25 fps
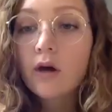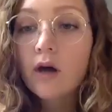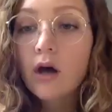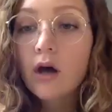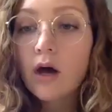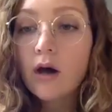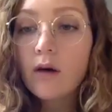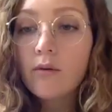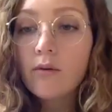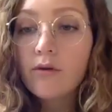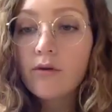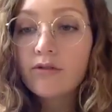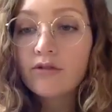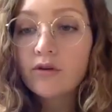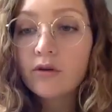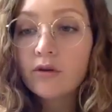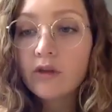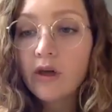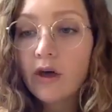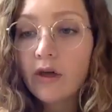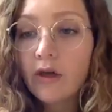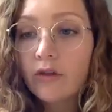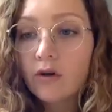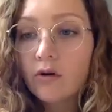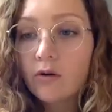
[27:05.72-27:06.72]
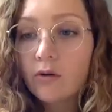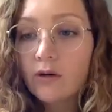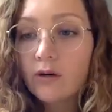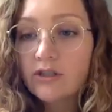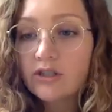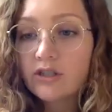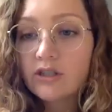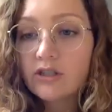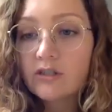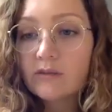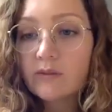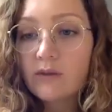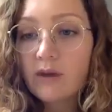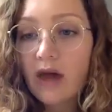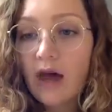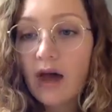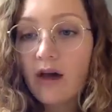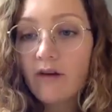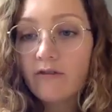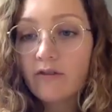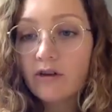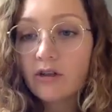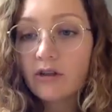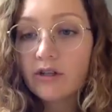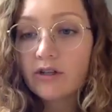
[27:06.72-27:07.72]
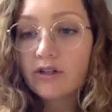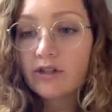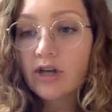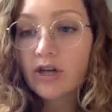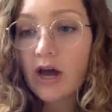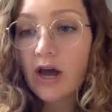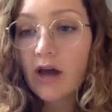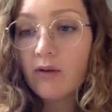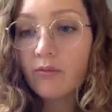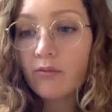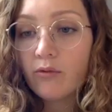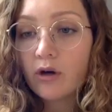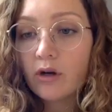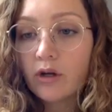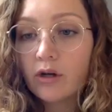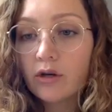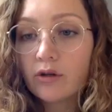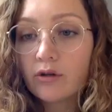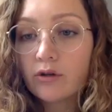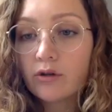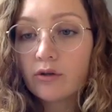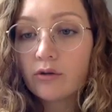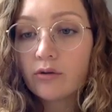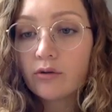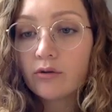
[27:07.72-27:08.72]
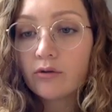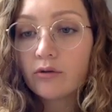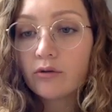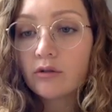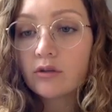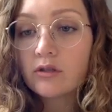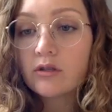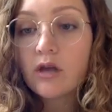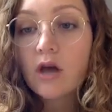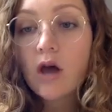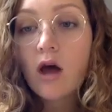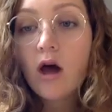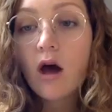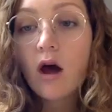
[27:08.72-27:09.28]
A few of the other questions we have in the chat, one includes,